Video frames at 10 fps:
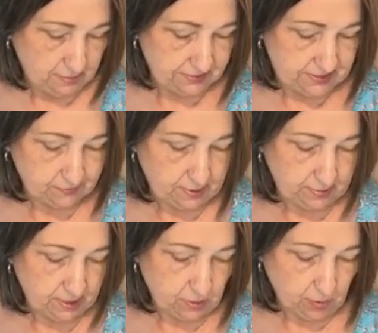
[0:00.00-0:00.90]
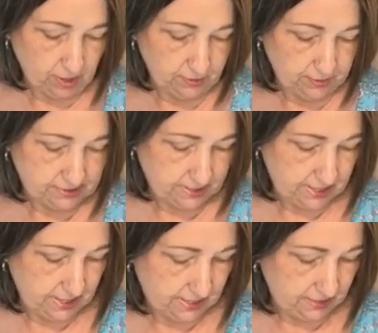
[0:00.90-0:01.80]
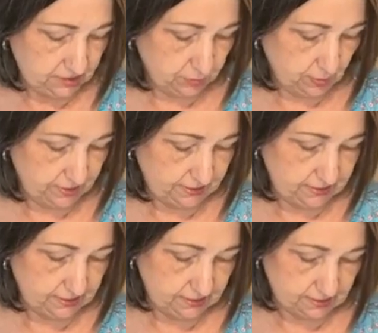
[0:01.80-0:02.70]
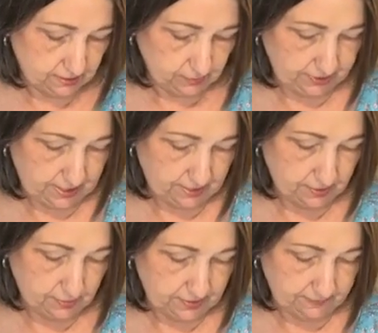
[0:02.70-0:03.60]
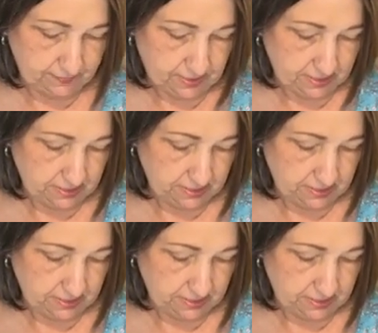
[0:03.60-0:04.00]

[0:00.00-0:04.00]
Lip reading: And with this one, I'm going to go all the way to the edge, whereas I didn't with the other one.